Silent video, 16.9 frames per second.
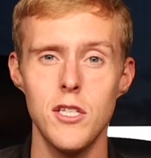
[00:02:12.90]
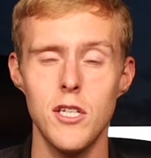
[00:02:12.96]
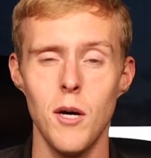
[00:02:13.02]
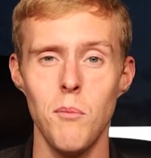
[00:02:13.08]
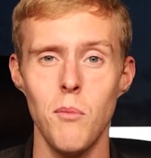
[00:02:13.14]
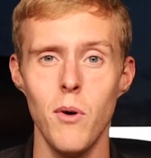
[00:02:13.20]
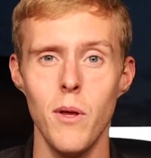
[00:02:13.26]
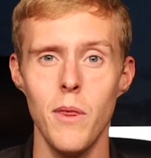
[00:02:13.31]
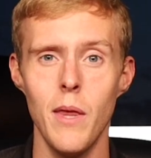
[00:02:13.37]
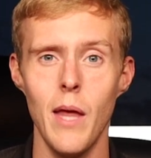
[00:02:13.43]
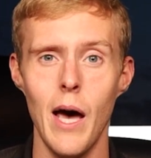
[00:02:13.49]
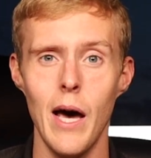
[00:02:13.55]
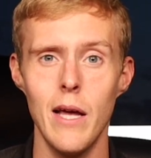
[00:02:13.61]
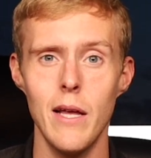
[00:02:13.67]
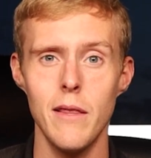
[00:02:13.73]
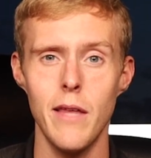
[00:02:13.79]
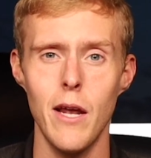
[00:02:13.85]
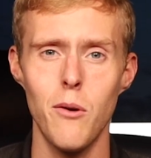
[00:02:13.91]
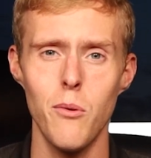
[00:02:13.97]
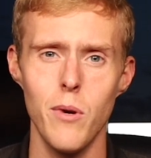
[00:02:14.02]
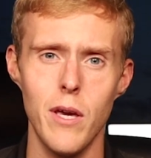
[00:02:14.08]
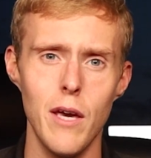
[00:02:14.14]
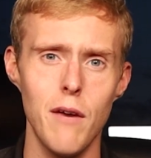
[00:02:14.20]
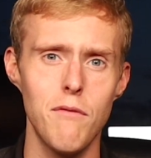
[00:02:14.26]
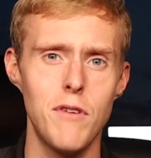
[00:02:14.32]
someone that they
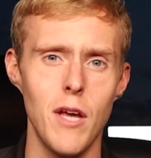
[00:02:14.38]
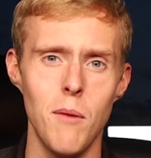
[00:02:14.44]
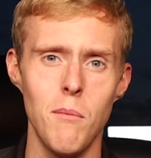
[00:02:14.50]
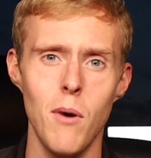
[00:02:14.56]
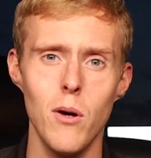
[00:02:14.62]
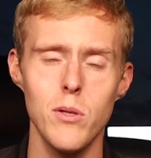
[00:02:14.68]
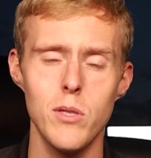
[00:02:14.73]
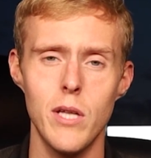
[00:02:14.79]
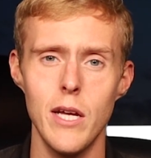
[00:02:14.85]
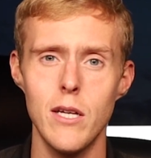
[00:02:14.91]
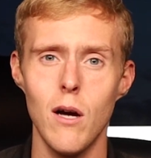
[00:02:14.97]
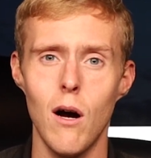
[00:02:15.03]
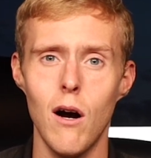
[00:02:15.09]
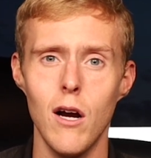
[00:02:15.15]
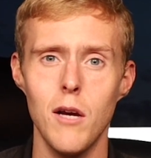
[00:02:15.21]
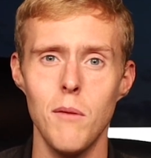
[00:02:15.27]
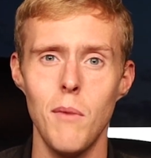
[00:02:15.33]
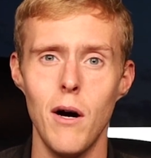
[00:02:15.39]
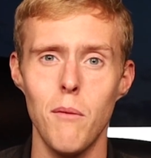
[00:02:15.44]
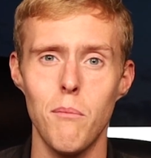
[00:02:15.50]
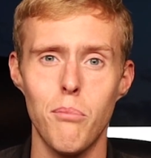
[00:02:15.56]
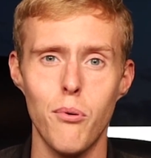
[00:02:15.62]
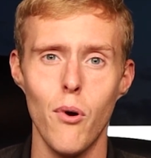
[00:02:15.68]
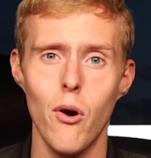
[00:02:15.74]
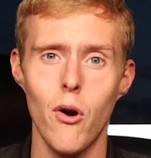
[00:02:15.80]
don't give demos, they talk
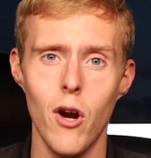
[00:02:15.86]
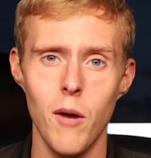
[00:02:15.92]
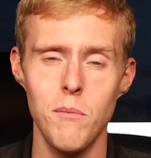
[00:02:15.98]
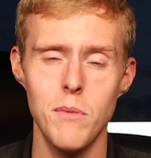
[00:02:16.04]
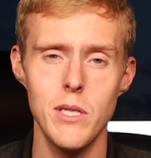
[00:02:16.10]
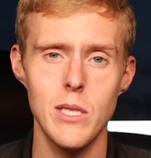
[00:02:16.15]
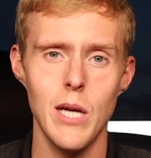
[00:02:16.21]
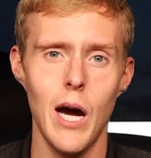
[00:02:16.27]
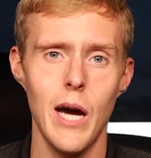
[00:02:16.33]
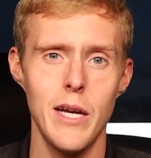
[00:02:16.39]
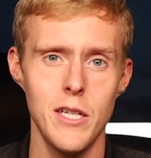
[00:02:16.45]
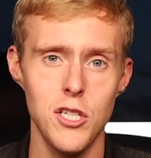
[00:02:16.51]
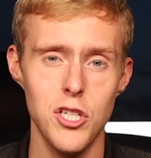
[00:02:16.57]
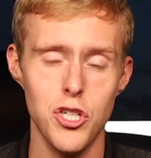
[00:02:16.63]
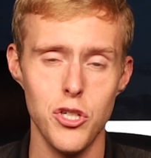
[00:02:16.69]
about program design and